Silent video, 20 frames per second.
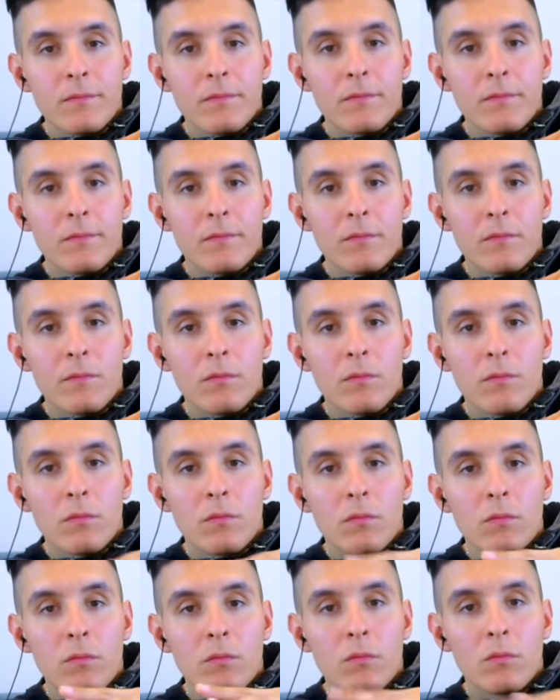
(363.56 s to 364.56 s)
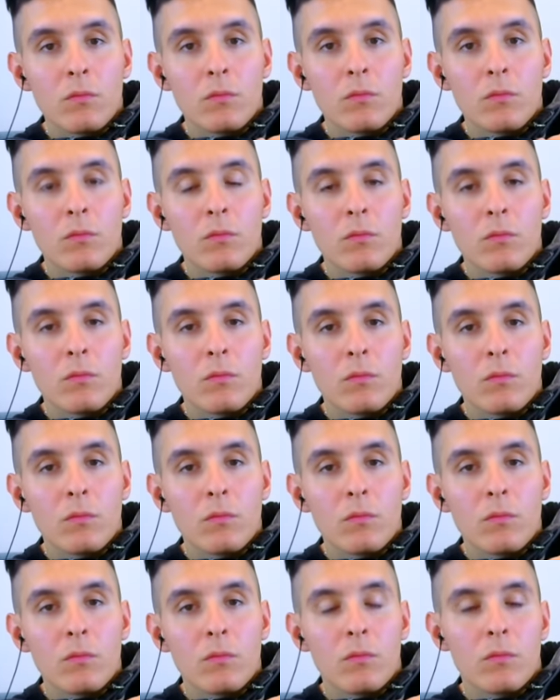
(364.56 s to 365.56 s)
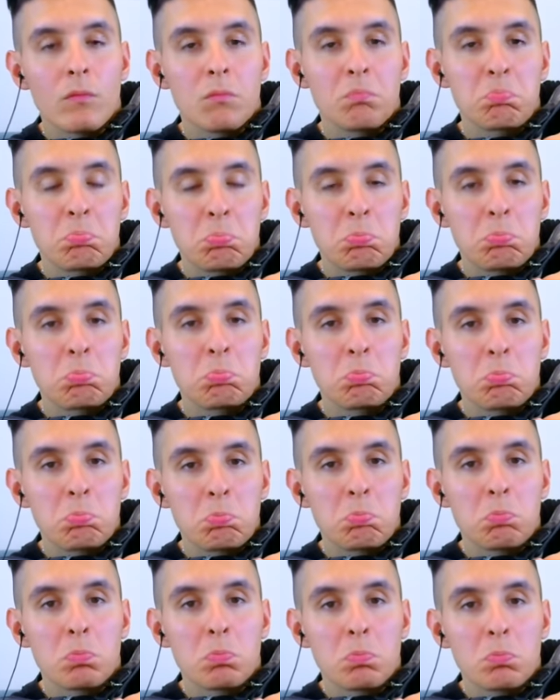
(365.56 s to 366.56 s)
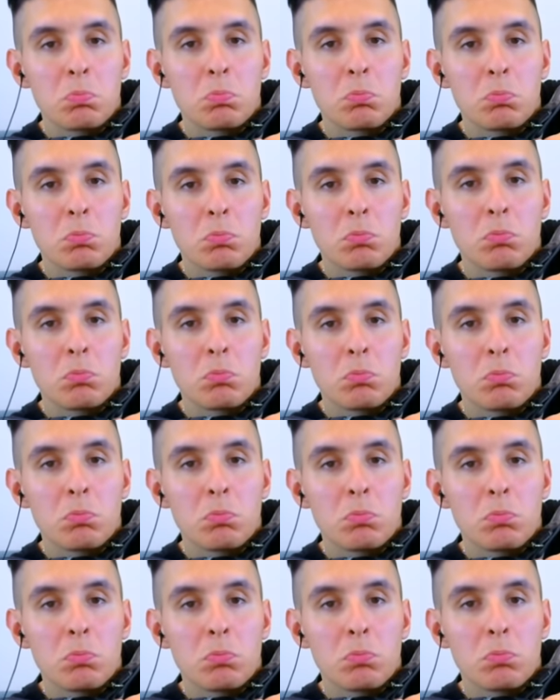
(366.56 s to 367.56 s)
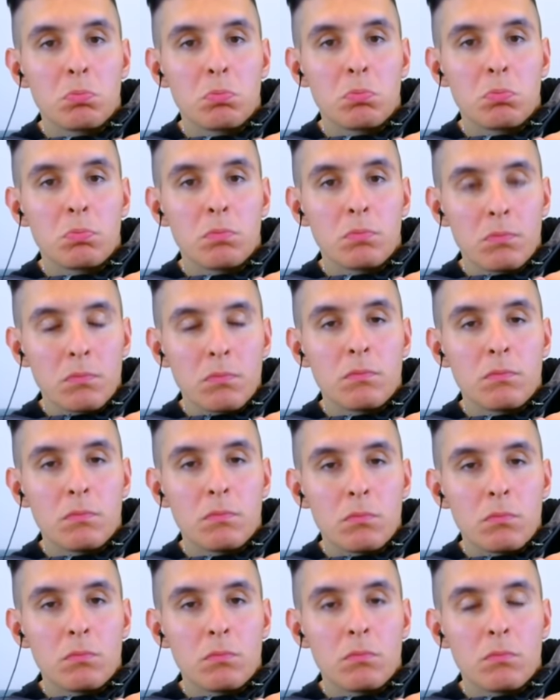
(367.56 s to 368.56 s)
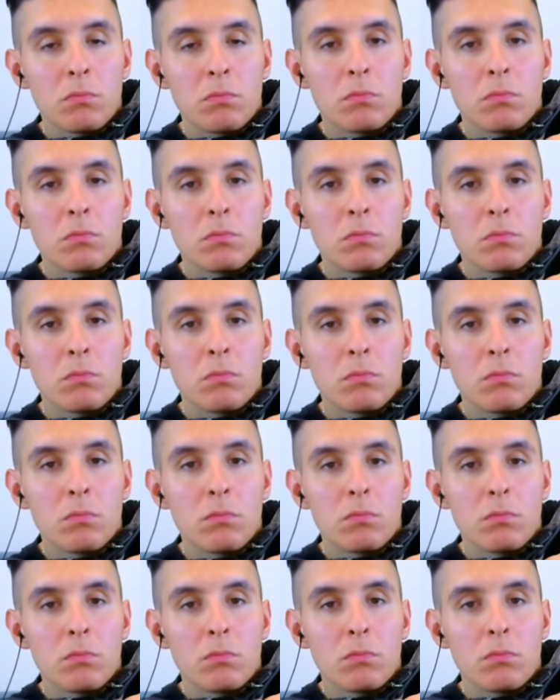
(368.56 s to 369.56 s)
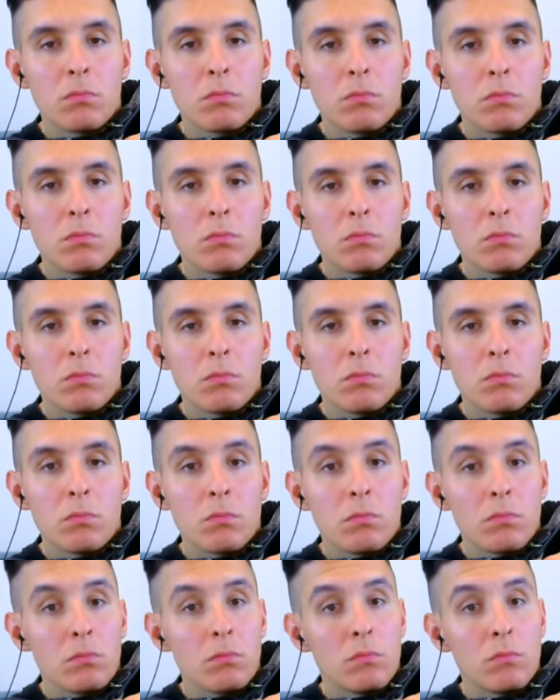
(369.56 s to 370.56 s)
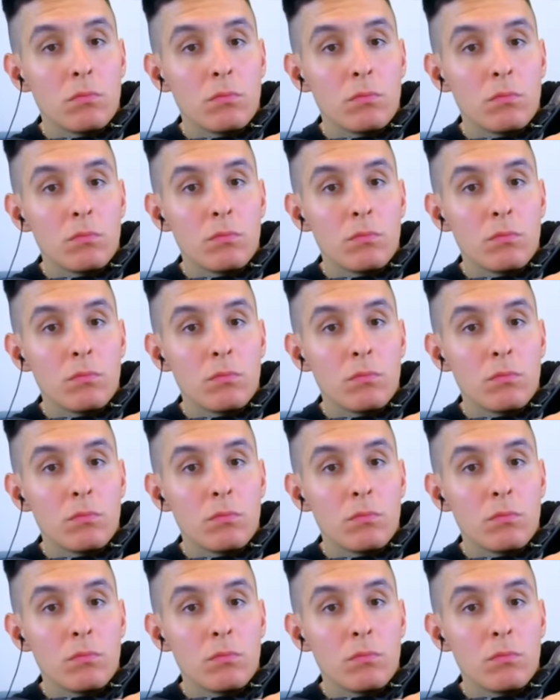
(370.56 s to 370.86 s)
This person isn't speaking.